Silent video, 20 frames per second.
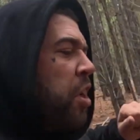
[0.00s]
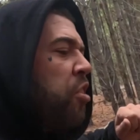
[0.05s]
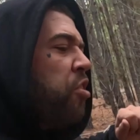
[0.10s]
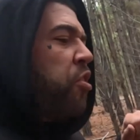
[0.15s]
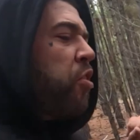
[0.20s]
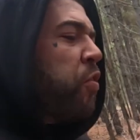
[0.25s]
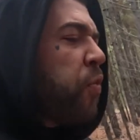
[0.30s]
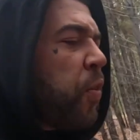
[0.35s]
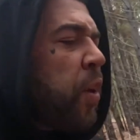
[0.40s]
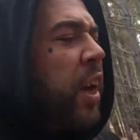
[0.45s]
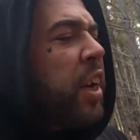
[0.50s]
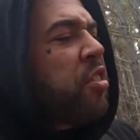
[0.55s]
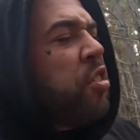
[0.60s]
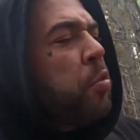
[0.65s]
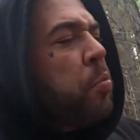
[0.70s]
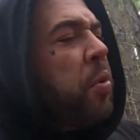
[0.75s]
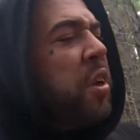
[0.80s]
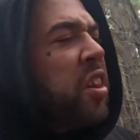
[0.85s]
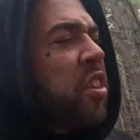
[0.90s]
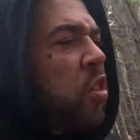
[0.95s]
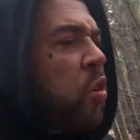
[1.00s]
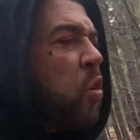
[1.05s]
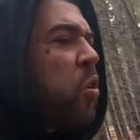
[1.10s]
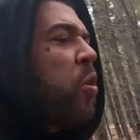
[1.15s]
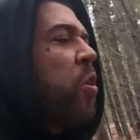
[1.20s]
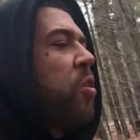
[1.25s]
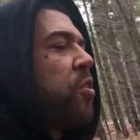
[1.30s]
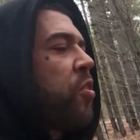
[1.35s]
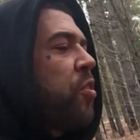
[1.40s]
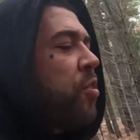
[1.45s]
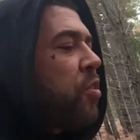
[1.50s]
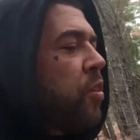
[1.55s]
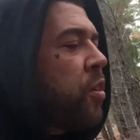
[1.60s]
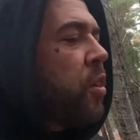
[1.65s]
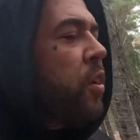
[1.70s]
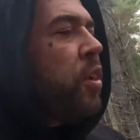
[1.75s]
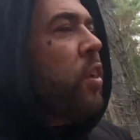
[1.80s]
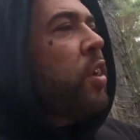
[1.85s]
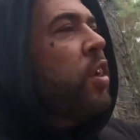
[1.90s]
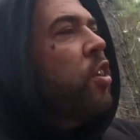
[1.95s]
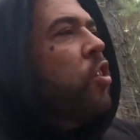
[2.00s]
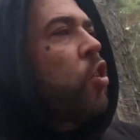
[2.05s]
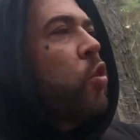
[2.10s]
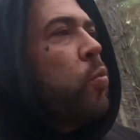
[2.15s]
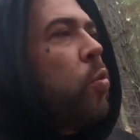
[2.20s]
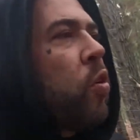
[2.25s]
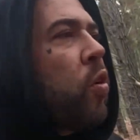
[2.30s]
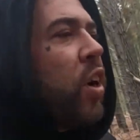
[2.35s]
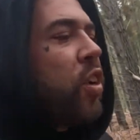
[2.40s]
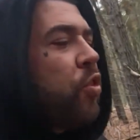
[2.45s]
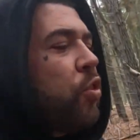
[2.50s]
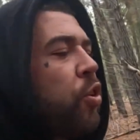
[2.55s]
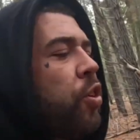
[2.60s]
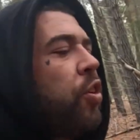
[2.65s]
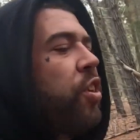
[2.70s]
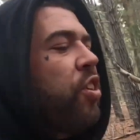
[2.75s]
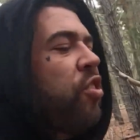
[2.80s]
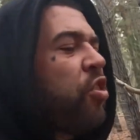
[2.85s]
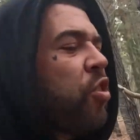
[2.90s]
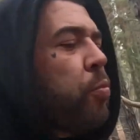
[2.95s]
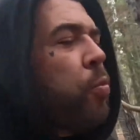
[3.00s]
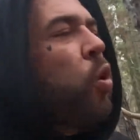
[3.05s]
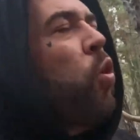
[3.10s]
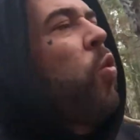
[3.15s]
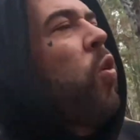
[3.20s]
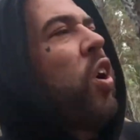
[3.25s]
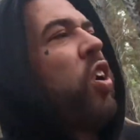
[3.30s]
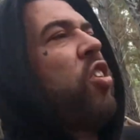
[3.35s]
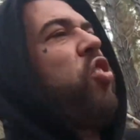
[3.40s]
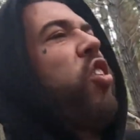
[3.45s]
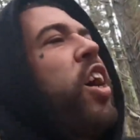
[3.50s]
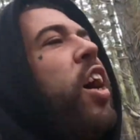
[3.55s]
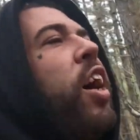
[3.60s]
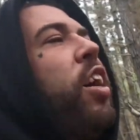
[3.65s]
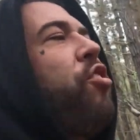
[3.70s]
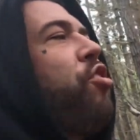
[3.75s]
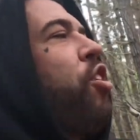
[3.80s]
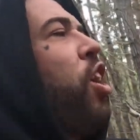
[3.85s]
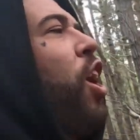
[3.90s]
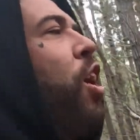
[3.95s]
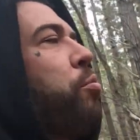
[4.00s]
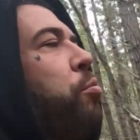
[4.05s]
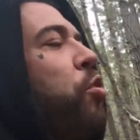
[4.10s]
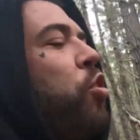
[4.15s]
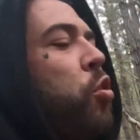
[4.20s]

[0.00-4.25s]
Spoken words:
Just flexing my thoughts. The more I do this, the more I charge up.